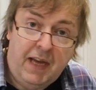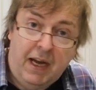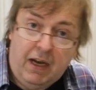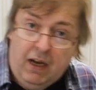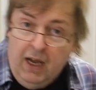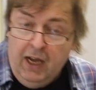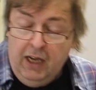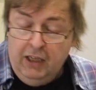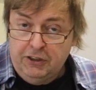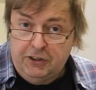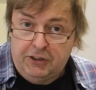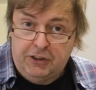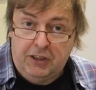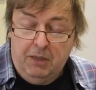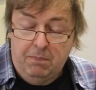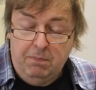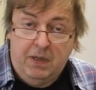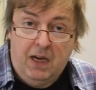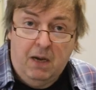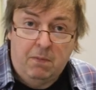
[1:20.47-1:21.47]
Now,
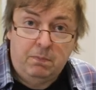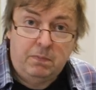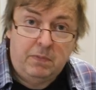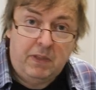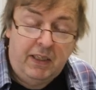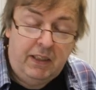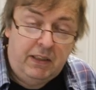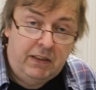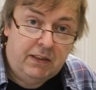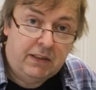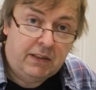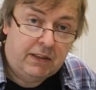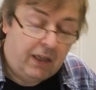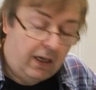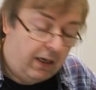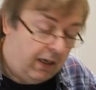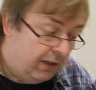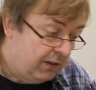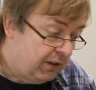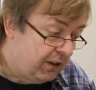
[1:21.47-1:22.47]
some companies,
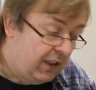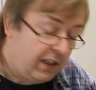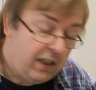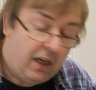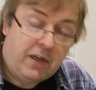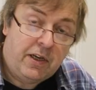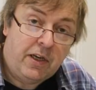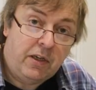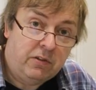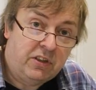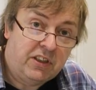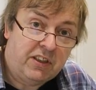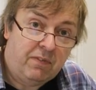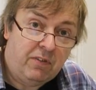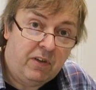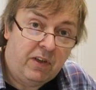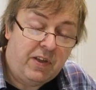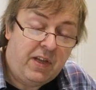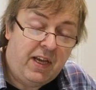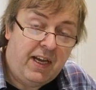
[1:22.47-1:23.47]
certainly I know
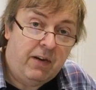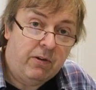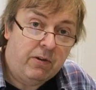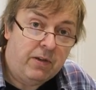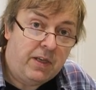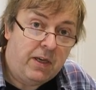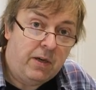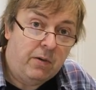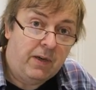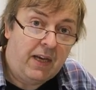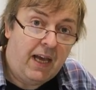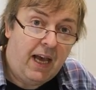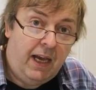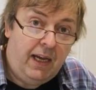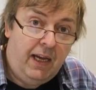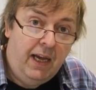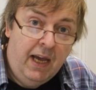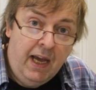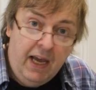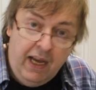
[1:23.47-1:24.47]
several here in the
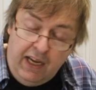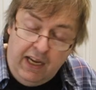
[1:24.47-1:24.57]
UK,